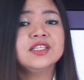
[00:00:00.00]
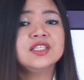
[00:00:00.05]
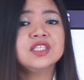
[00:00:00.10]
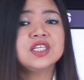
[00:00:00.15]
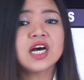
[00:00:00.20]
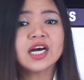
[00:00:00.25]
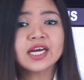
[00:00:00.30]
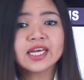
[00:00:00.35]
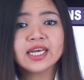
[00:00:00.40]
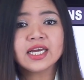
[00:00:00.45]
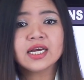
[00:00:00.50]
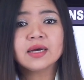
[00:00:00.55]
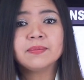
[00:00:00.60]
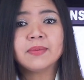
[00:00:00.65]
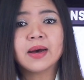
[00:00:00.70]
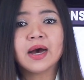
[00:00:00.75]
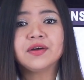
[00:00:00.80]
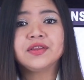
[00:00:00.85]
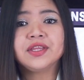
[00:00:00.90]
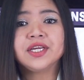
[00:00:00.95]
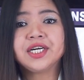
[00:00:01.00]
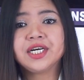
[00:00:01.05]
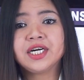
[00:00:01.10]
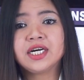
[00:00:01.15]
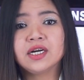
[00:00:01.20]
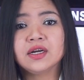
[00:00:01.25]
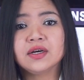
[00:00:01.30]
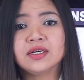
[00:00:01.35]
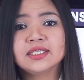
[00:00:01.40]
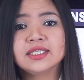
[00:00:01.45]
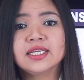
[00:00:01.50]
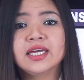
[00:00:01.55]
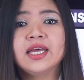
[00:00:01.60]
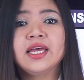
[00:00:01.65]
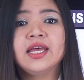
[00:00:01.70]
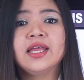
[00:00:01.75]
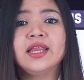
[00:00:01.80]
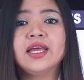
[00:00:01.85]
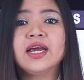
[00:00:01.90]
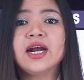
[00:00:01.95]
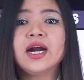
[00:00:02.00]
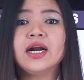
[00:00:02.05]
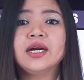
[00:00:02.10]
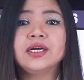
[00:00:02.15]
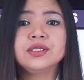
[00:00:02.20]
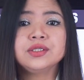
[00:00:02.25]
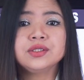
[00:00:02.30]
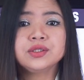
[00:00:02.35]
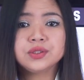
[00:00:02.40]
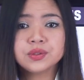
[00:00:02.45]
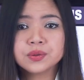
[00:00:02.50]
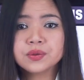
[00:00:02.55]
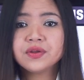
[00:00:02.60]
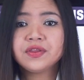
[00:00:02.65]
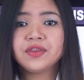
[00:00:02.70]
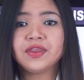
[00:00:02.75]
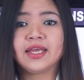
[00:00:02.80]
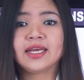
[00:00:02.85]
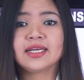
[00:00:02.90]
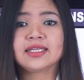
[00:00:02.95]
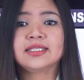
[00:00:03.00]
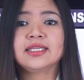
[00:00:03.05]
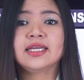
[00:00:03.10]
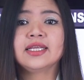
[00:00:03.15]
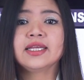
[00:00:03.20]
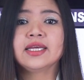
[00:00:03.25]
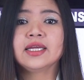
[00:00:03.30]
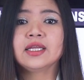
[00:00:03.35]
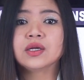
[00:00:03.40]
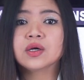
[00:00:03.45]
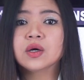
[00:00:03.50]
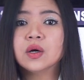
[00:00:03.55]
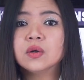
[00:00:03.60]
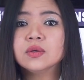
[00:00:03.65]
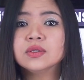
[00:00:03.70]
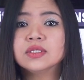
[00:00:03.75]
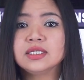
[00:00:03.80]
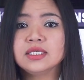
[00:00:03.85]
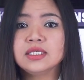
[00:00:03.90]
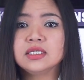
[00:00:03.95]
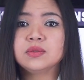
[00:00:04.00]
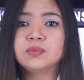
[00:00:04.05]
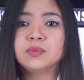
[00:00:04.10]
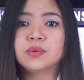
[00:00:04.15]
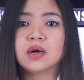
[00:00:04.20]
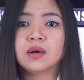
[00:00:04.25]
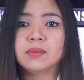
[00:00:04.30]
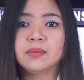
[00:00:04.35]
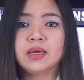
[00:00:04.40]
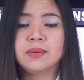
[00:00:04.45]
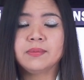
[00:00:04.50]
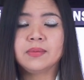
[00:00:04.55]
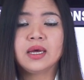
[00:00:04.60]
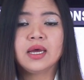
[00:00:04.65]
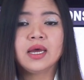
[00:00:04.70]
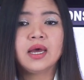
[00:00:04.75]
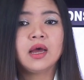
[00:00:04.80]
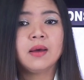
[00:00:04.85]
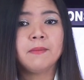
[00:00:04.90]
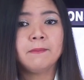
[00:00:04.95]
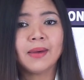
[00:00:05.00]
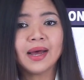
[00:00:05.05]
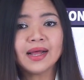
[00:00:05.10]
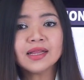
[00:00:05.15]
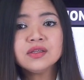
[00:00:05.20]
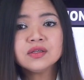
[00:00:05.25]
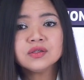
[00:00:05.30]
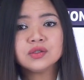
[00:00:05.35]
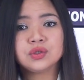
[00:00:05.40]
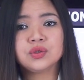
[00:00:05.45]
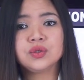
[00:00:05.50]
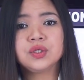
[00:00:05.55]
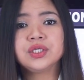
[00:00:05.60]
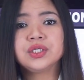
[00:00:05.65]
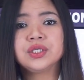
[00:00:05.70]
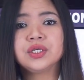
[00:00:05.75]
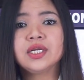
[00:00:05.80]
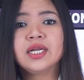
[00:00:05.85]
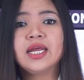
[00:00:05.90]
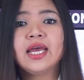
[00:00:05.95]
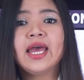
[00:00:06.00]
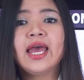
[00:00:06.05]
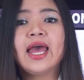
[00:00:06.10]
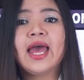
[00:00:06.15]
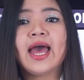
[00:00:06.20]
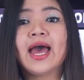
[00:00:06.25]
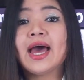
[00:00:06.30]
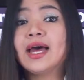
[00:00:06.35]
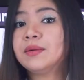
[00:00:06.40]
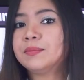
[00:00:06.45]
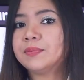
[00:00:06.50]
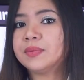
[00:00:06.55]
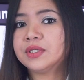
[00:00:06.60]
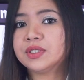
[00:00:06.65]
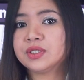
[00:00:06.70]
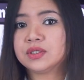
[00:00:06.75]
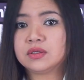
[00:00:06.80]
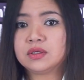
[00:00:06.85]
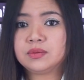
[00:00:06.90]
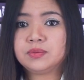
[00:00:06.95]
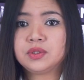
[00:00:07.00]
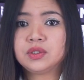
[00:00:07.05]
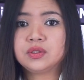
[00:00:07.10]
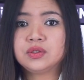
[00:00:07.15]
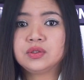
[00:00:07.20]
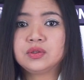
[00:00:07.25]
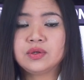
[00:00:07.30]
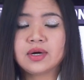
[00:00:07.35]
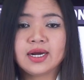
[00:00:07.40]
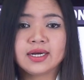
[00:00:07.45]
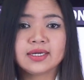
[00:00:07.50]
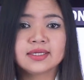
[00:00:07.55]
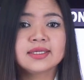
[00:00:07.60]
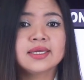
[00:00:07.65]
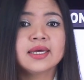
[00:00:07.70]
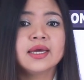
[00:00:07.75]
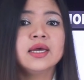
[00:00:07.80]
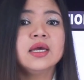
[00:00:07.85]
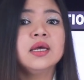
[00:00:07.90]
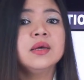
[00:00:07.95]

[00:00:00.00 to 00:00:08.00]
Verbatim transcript: Talking about hair loss, there are two things that can cause this problem: malnutrition and prescription drugs.